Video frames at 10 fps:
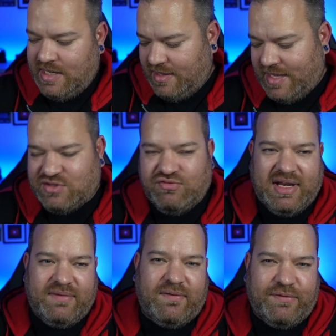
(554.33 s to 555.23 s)
and that's
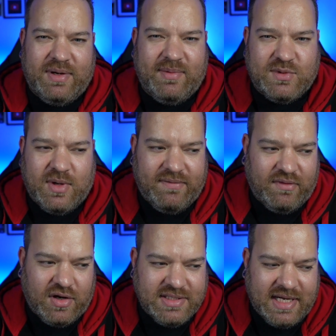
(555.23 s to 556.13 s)
ready for 3 months worth of
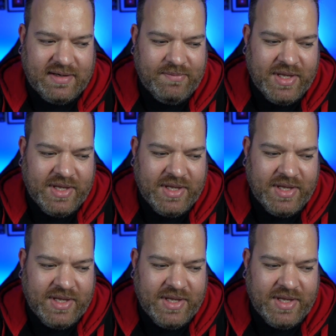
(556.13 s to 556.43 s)
content.